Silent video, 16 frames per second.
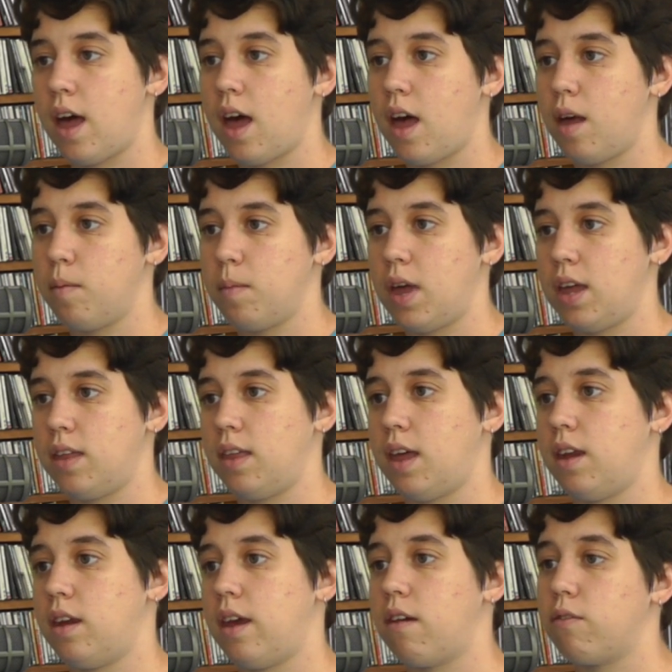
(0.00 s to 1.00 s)
And
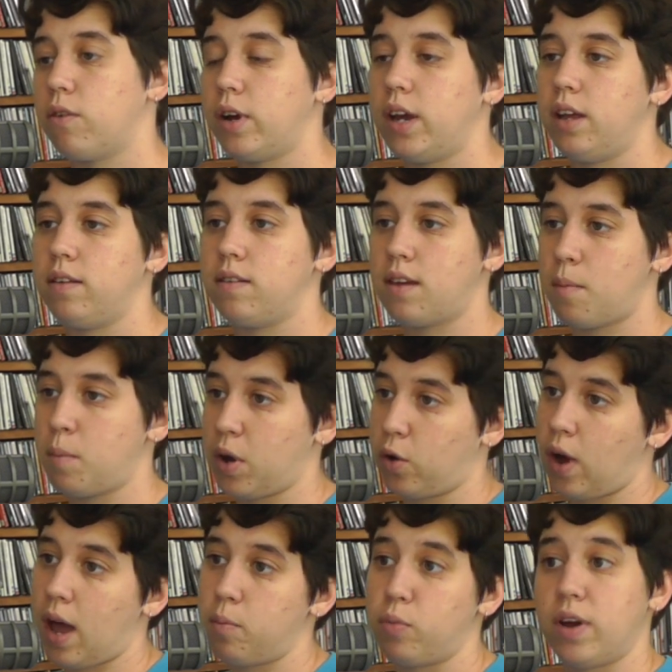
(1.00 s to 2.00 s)
then every
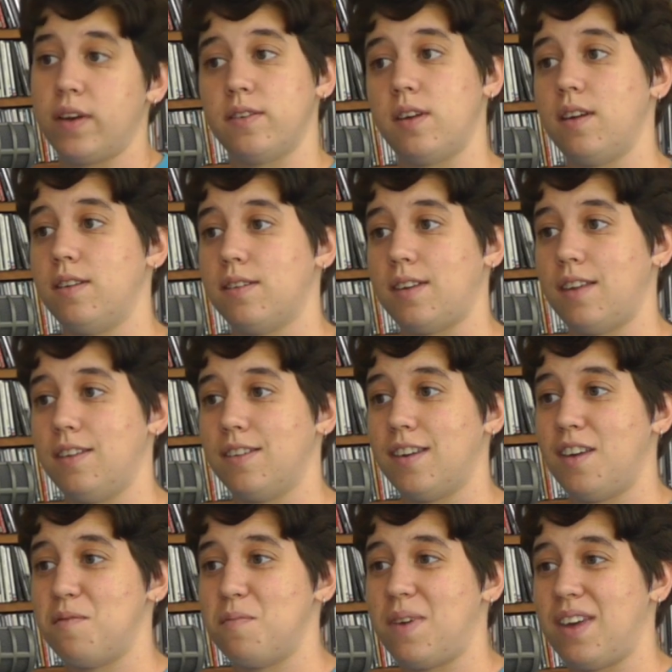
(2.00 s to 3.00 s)
Democrat president since
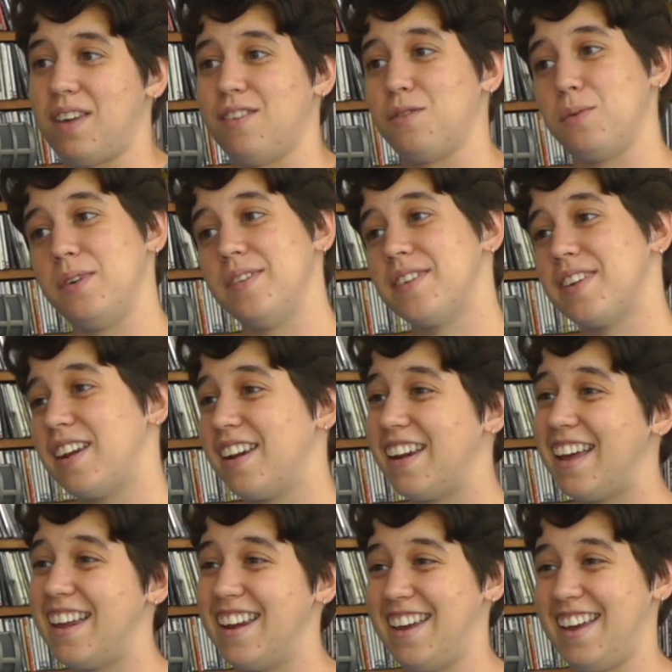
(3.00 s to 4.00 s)
him has rescinded
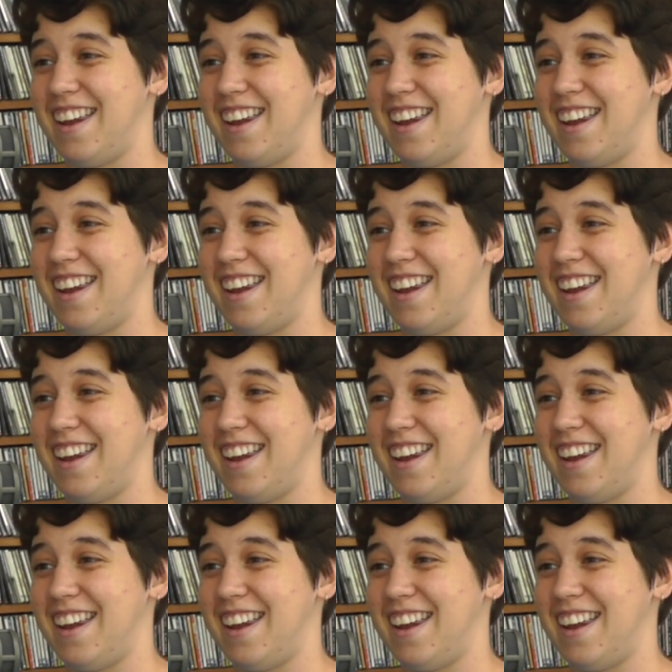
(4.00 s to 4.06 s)
it,